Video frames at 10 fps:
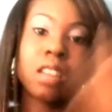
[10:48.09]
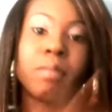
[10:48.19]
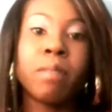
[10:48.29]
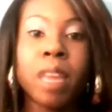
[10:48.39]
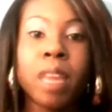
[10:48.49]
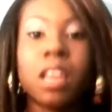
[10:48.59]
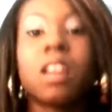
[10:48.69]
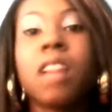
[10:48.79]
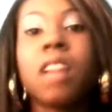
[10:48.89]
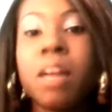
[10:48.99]
been making
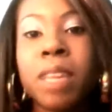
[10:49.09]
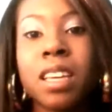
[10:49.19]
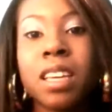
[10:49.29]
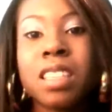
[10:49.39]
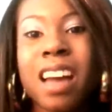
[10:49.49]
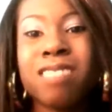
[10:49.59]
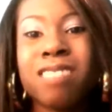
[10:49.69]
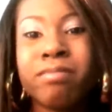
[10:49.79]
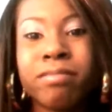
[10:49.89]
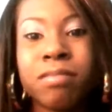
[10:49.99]
a lot because I don't.